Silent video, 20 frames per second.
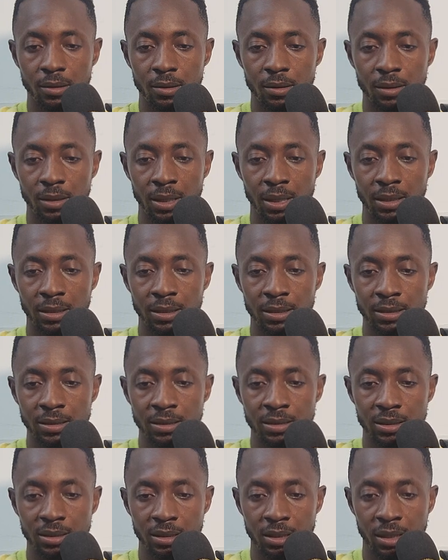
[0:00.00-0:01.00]
like
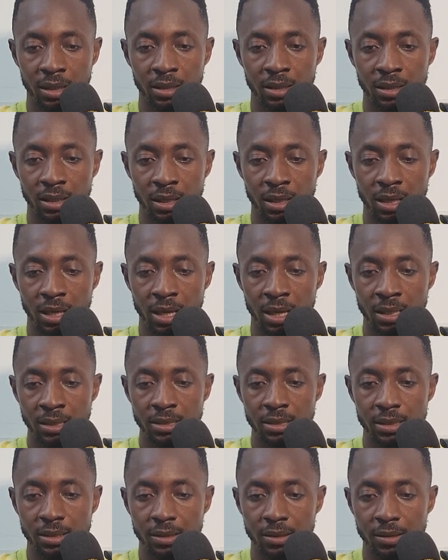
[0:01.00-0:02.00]
this, then a head,
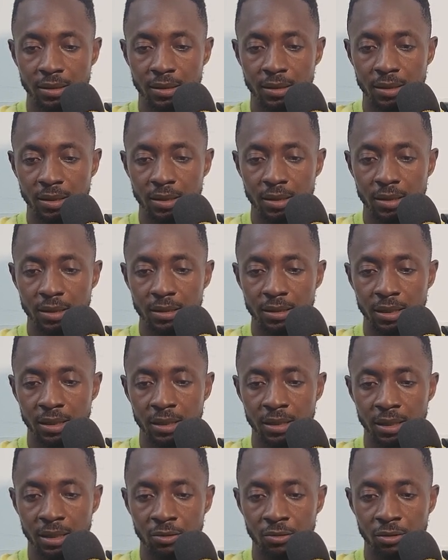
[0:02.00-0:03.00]
then
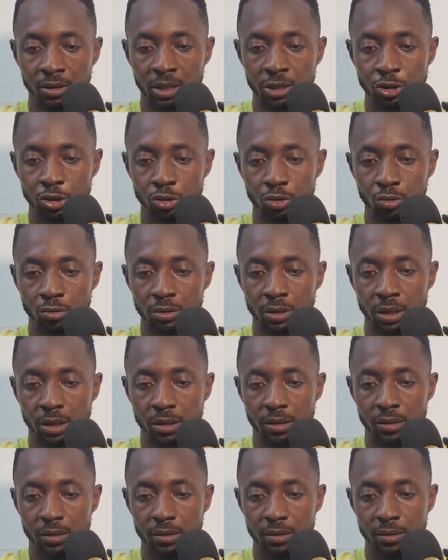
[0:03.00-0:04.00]
another shoulder,
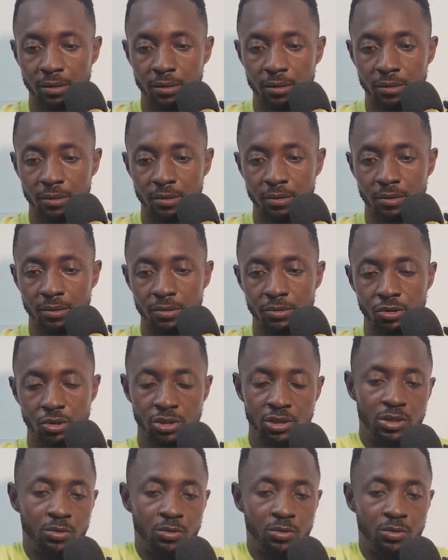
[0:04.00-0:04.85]
just the